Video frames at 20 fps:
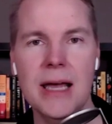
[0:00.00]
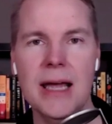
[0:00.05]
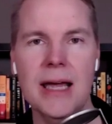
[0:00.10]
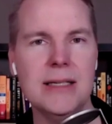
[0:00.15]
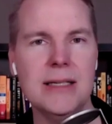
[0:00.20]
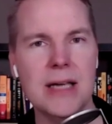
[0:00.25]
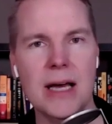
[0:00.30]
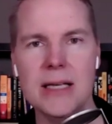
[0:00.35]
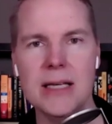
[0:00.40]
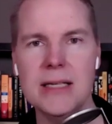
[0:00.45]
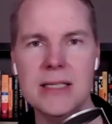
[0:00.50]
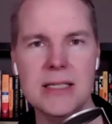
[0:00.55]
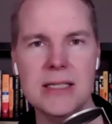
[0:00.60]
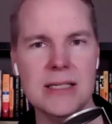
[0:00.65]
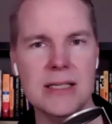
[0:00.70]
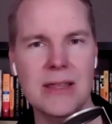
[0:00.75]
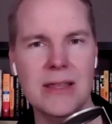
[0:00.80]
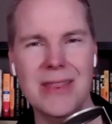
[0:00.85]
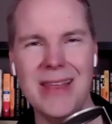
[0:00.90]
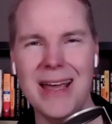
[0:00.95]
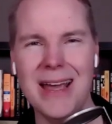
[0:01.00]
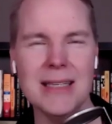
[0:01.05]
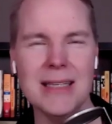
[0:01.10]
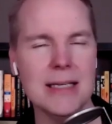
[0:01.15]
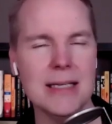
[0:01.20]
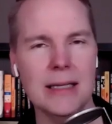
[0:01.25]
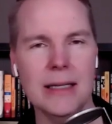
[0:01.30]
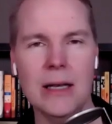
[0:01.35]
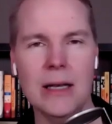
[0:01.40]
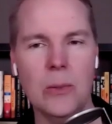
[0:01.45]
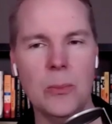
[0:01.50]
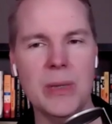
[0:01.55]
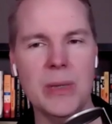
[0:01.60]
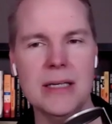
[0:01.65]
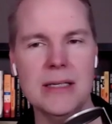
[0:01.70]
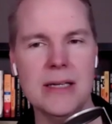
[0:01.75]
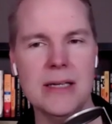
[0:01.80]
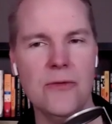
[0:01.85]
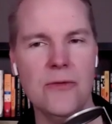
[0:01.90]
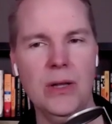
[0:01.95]
it does things a little
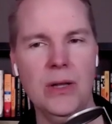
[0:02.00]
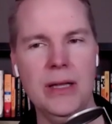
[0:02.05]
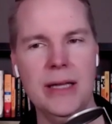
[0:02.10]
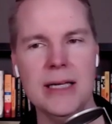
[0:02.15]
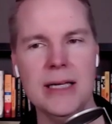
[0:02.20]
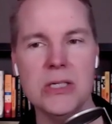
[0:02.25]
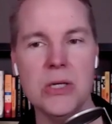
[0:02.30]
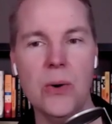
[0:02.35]
bit differently.